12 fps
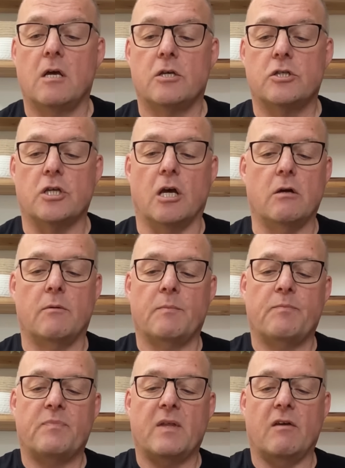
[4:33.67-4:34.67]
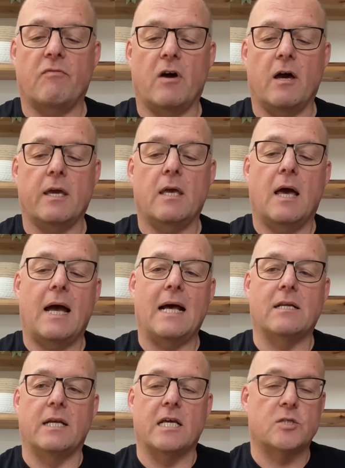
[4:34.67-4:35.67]
So if I
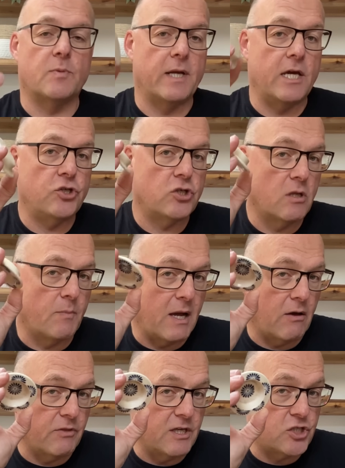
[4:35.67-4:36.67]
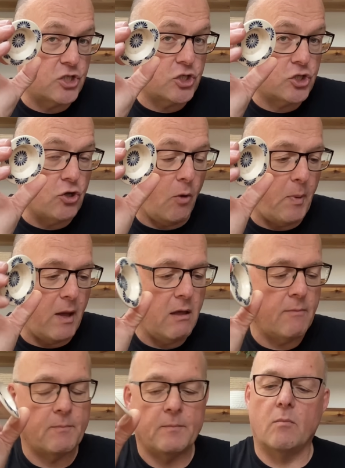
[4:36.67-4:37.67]
had an explanation about this stopper,